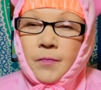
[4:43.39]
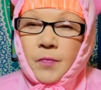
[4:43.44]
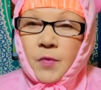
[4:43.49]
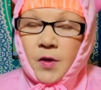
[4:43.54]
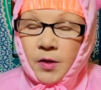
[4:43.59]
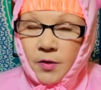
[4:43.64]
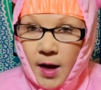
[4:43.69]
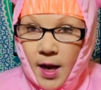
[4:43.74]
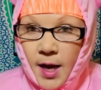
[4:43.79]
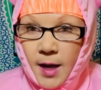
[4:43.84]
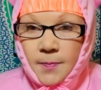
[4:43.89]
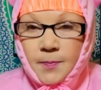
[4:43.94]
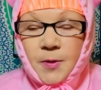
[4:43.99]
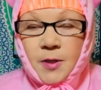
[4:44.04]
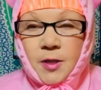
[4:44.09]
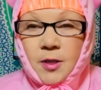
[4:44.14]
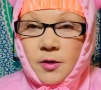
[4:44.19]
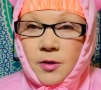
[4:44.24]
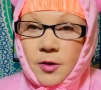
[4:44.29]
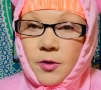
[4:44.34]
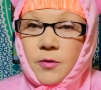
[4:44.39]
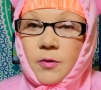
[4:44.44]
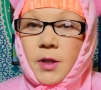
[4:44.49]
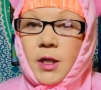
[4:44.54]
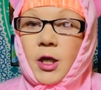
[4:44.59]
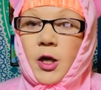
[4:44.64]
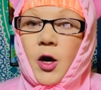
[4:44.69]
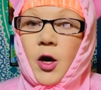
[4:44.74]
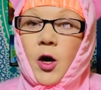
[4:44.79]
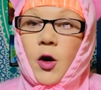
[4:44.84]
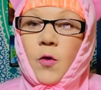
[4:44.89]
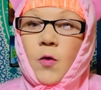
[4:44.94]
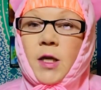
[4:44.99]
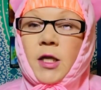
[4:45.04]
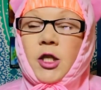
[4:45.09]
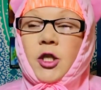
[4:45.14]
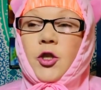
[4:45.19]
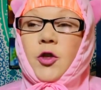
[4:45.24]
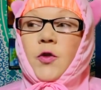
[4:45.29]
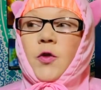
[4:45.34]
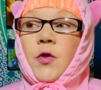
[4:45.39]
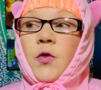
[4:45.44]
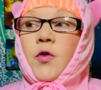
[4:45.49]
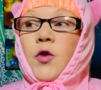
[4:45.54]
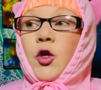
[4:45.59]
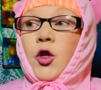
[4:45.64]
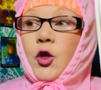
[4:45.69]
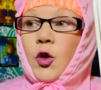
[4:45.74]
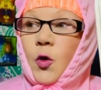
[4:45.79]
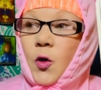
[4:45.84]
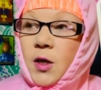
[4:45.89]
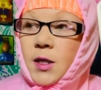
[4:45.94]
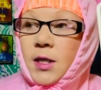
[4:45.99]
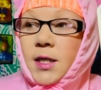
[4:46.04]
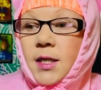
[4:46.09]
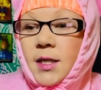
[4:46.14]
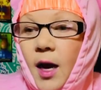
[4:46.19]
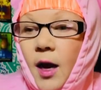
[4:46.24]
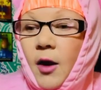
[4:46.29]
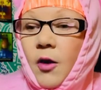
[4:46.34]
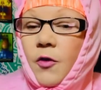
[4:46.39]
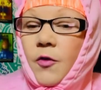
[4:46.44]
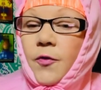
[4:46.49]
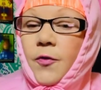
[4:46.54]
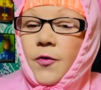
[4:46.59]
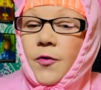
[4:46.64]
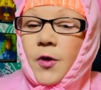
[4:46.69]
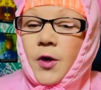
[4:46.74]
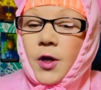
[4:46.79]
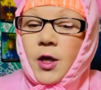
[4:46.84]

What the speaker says: you absolutely owe it to yourself